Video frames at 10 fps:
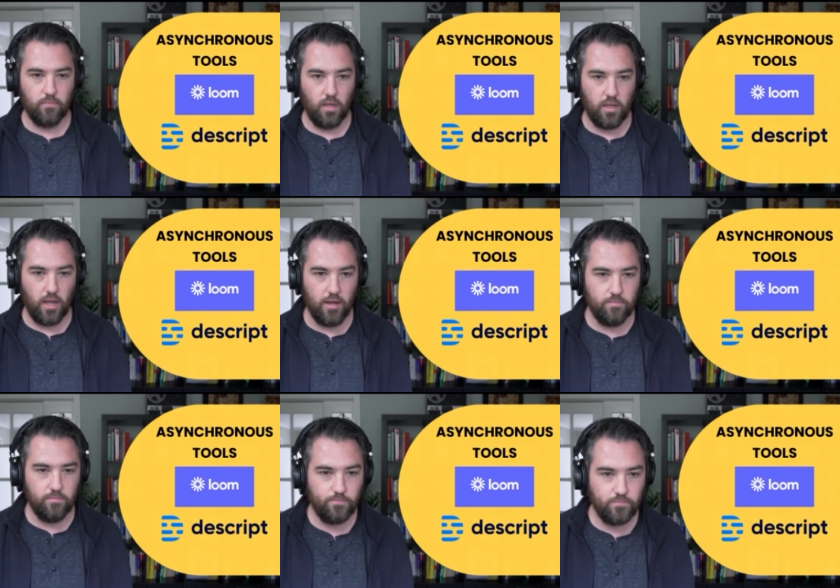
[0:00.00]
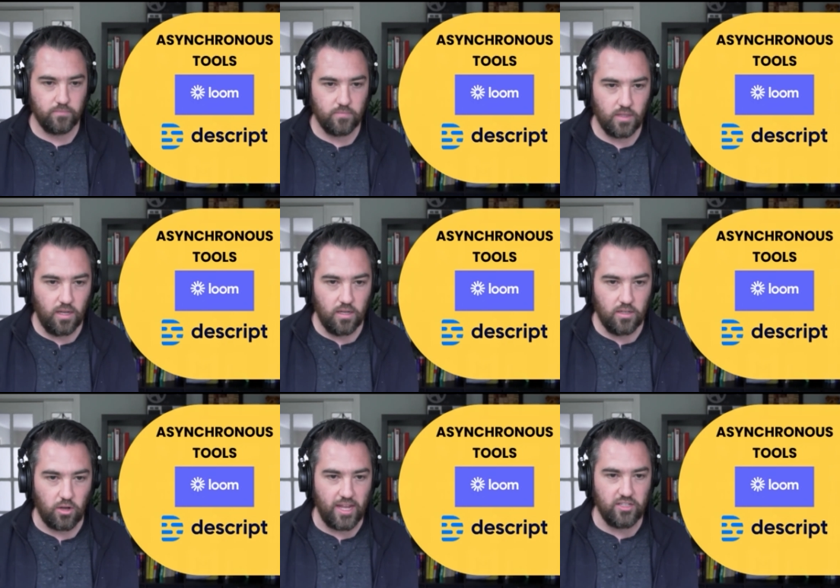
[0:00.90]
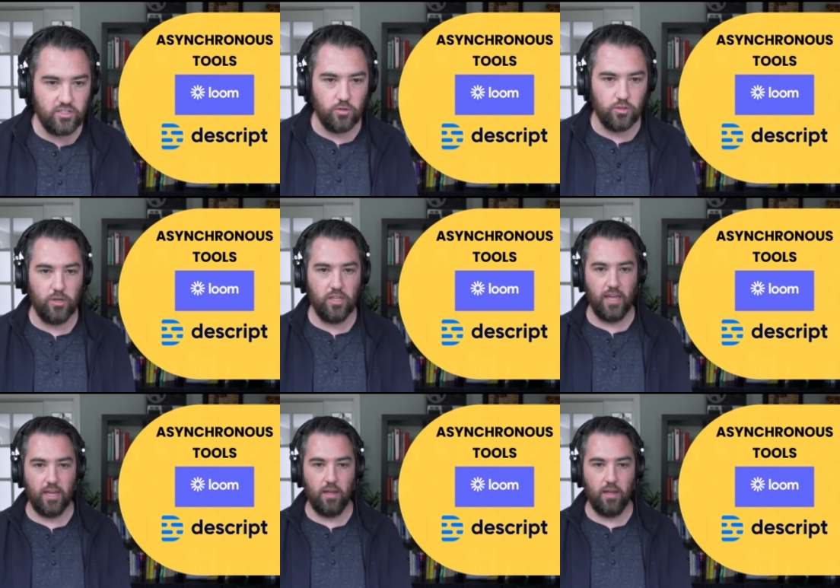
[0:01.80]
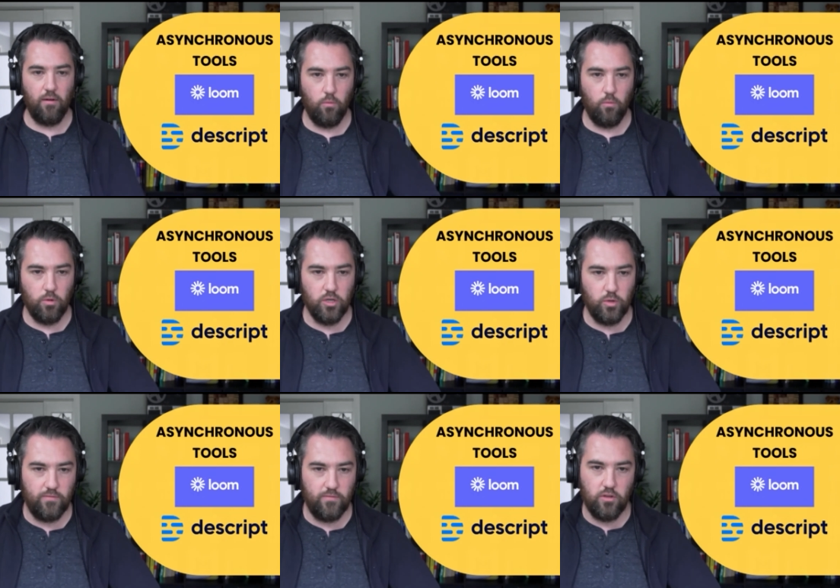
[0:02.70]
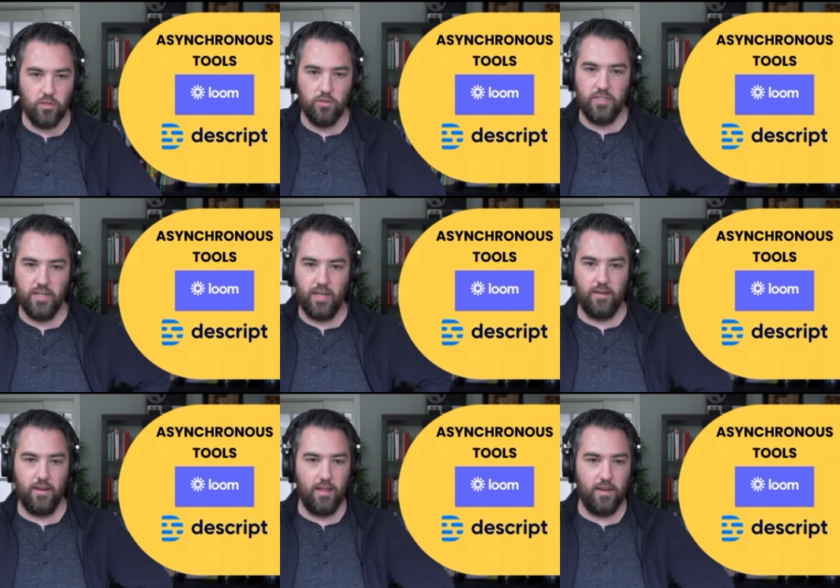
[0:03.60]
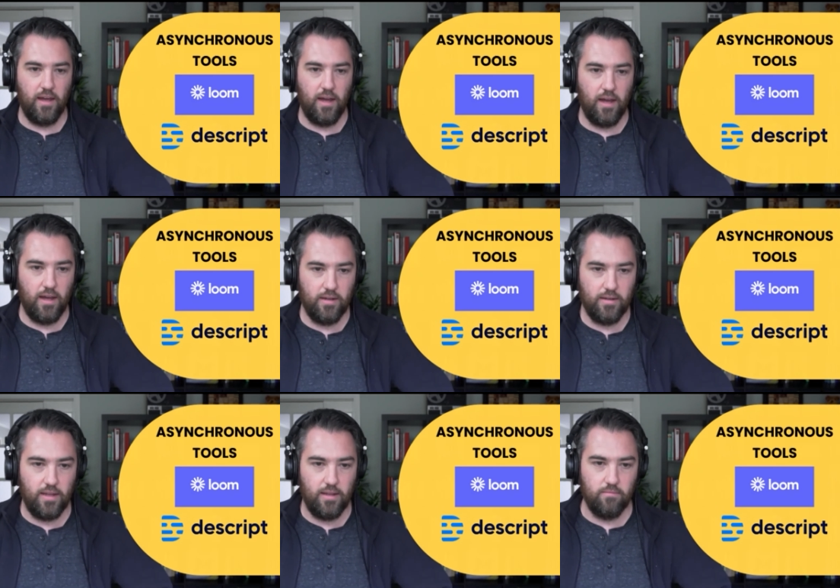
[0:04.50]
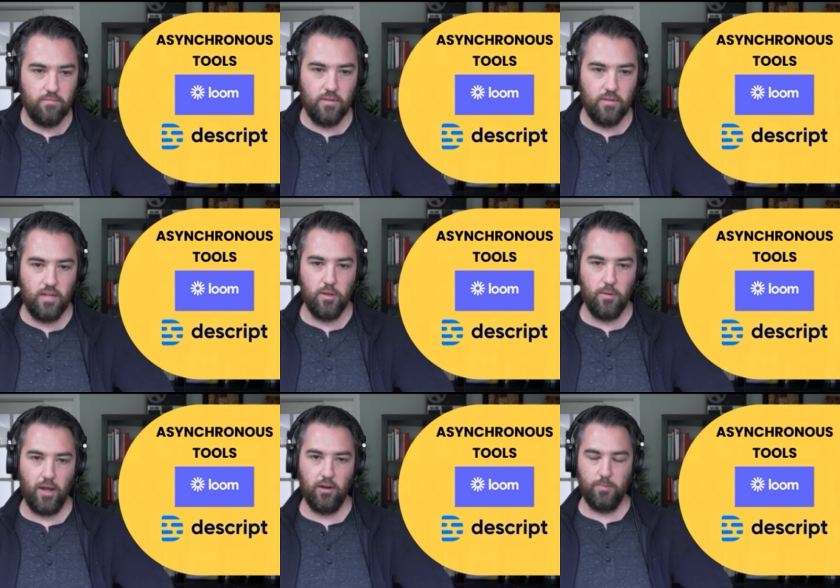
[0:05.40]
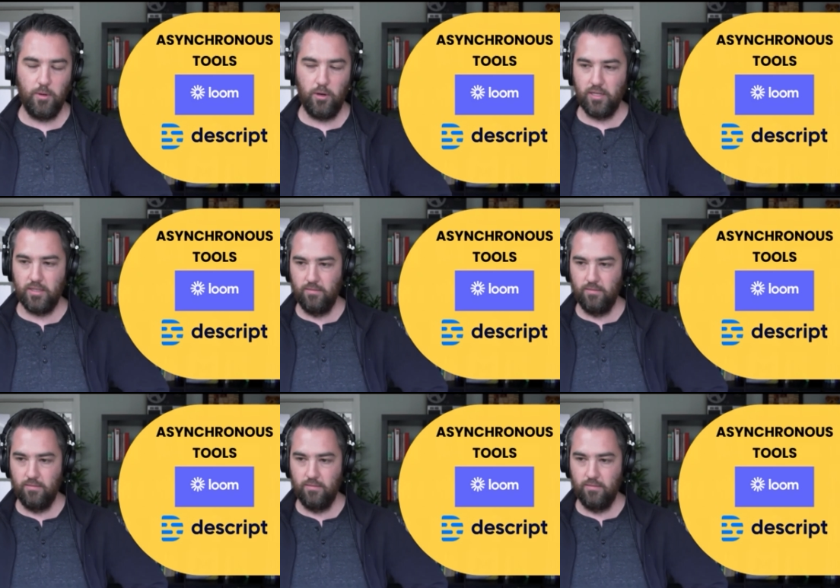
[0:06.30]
Yeah. So, Jesús, what do you think? How, which one have you used, and and uh, and tell me about your experience.